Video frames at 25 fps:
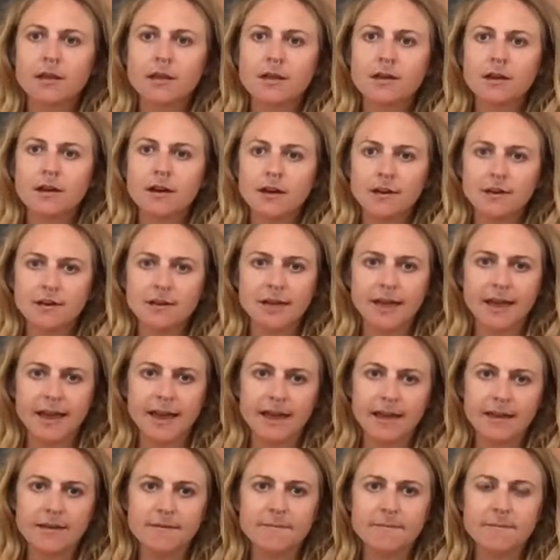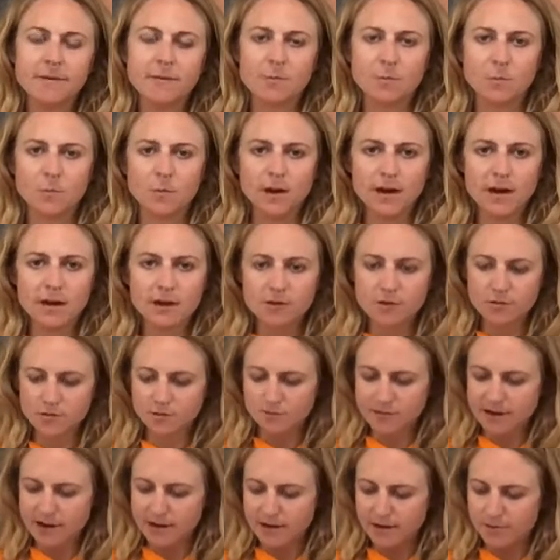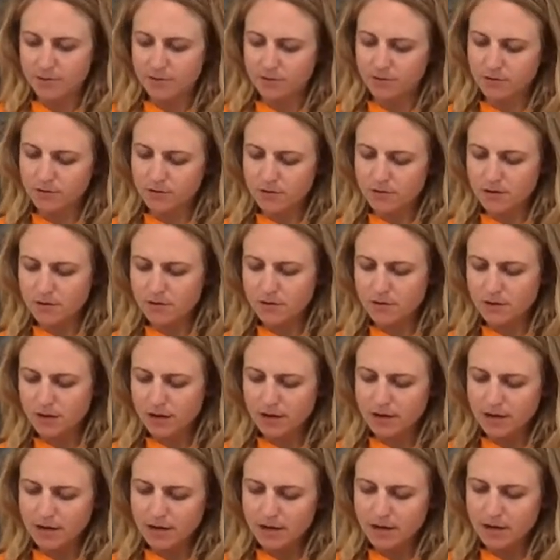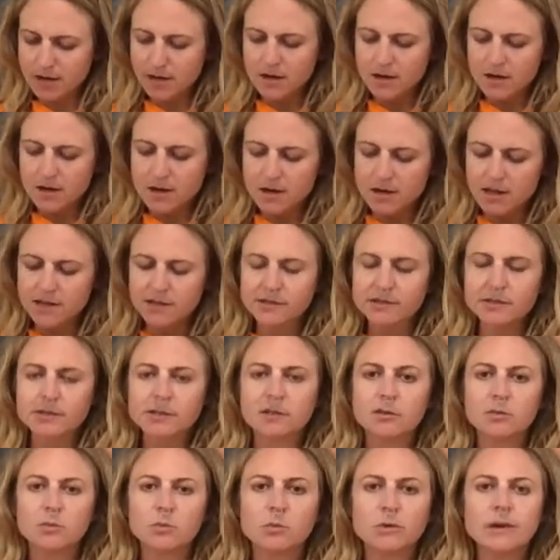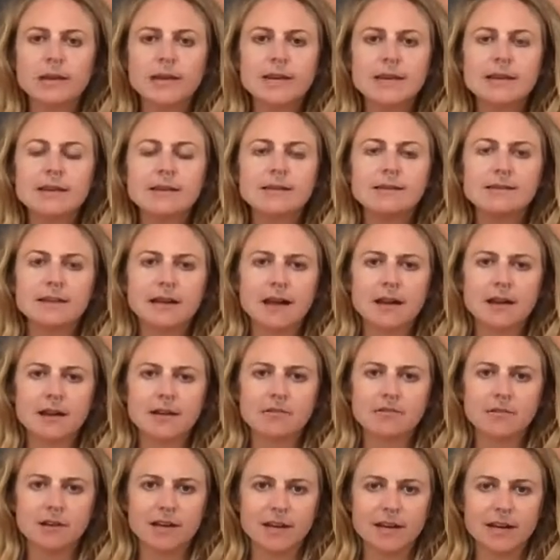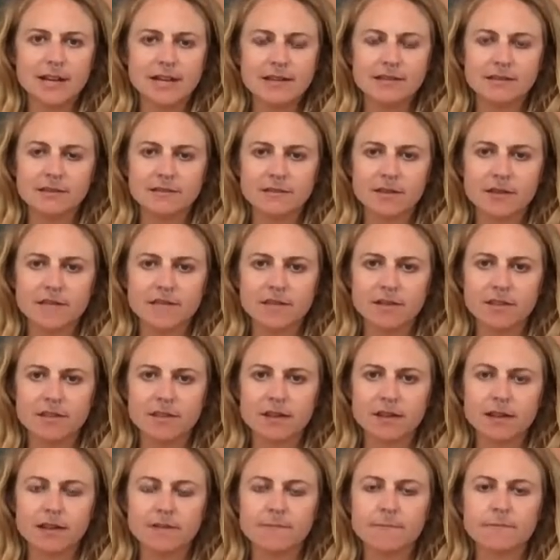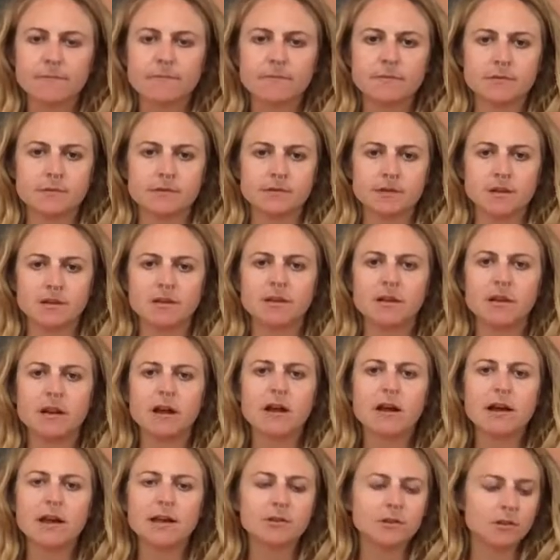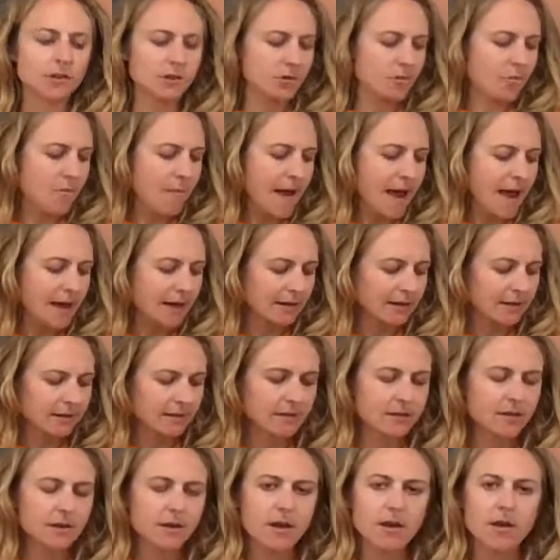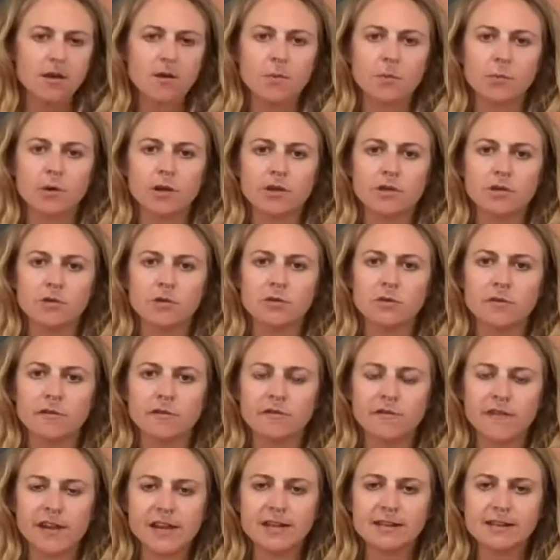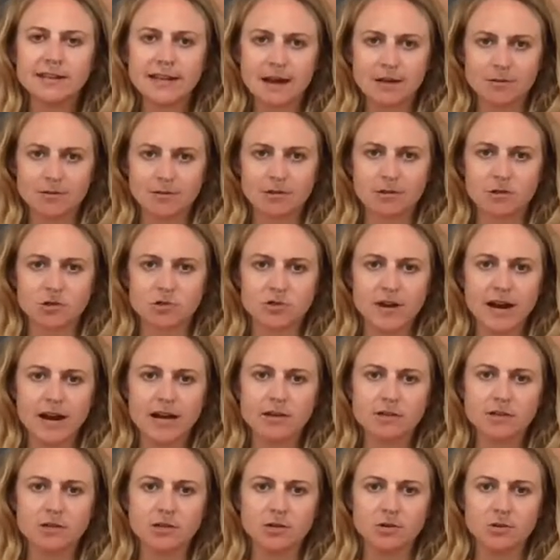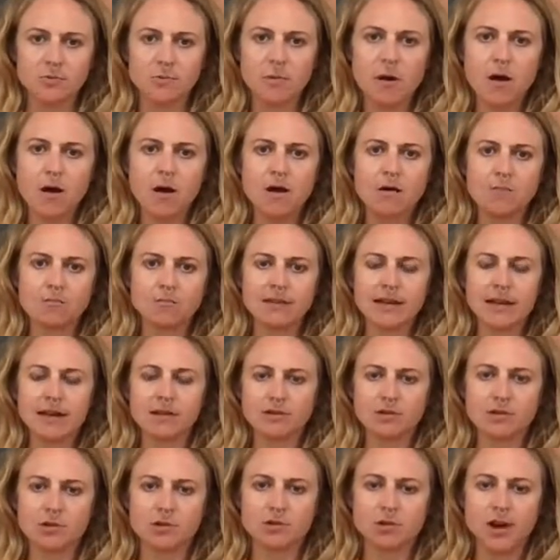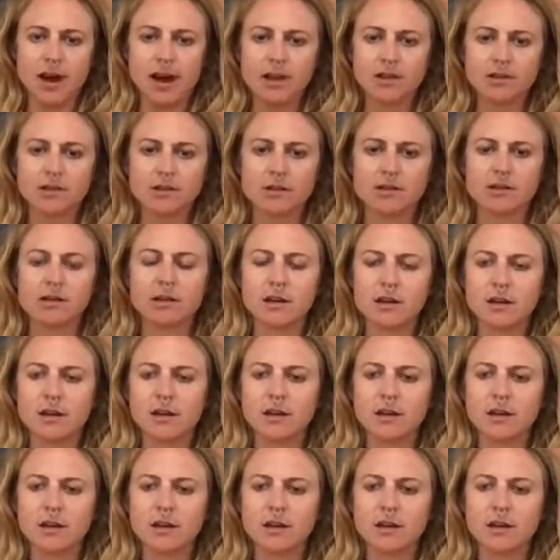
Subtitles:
Okay, and when you're ready, we'll do a squeeze and release of everything. So lying on your back with your feet outstretched and your palms outstretched.